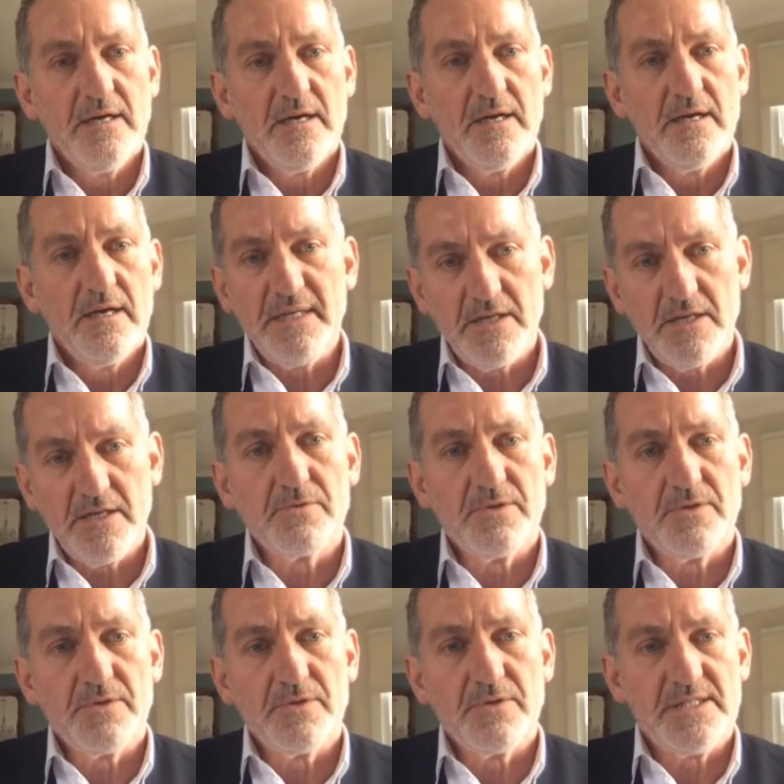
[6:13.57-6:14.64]
of
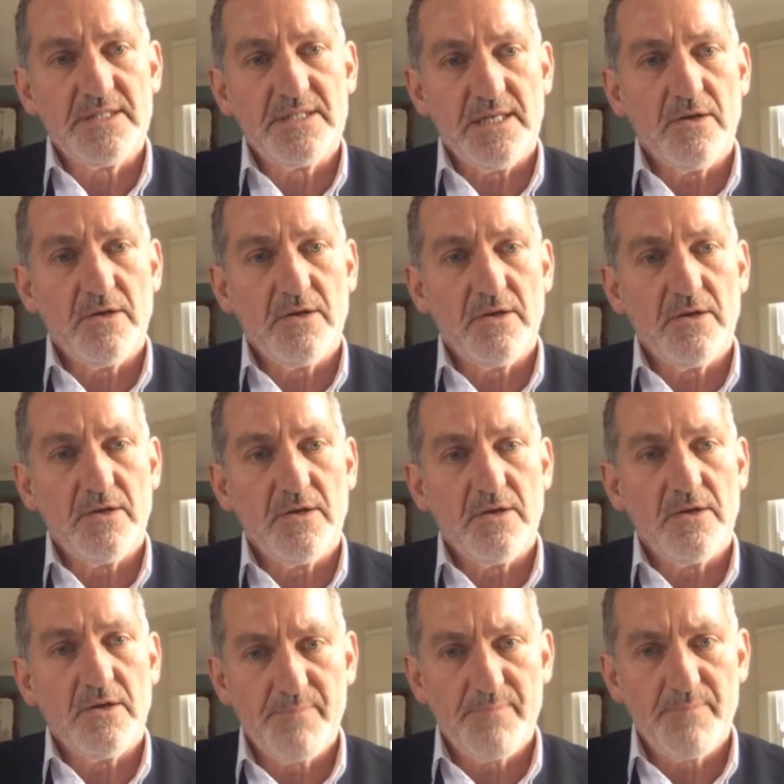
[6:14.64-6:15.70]
mediocrity services that are
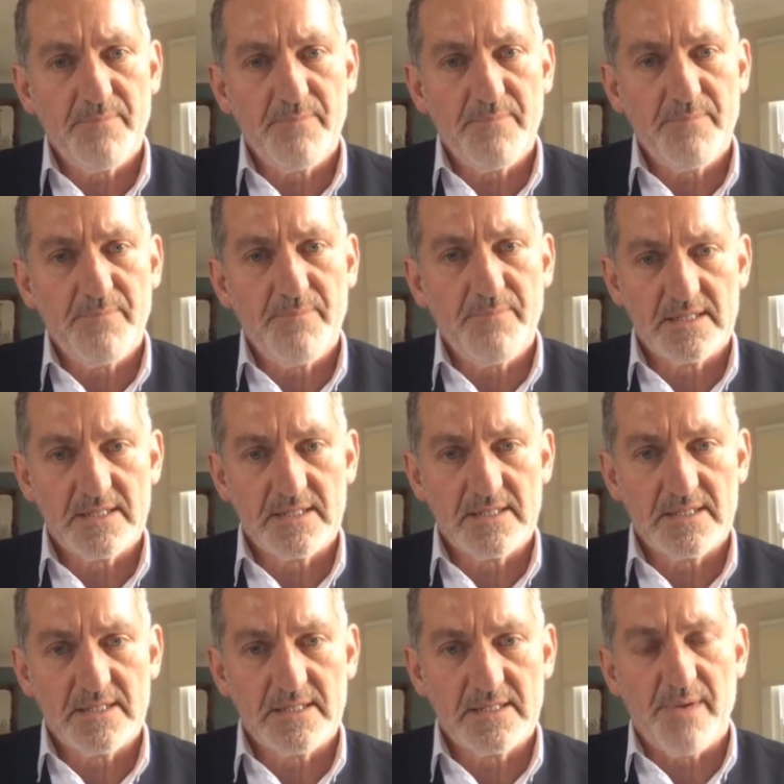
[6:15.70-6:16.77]
poor inside
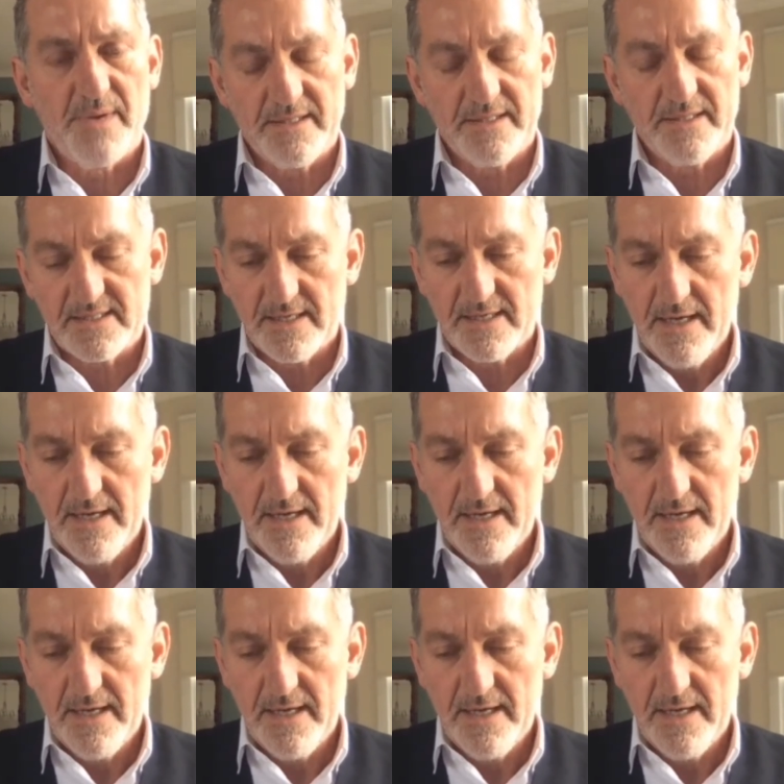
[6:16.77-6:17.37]
this space.